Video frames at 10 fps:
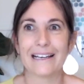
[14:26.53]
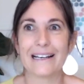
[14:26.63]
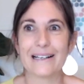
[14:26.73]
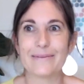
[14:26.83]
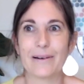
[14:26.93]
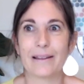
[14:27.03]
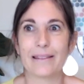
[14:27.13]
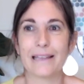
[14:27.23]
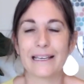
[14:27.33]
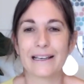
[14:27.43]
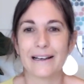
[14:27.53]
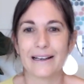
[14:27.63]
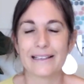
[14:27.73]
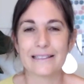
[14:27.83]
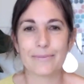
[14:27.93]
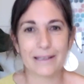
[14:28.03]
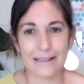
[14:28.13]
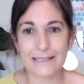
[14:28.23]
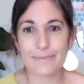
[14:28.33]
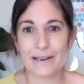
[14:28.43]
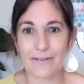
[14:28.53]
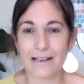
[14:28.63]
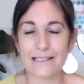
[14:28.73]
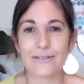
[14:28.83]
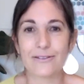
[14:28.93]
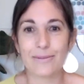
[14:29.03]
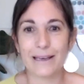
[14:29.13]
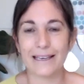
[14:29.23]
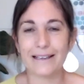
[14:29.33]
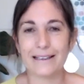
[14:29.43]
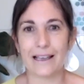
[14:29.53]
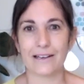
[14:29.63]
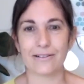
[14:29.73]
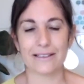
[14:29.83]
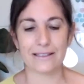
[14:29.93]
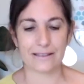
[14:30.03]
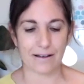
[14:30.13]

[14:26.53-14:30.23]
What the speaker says: I think something that's been rising for me, Elena, is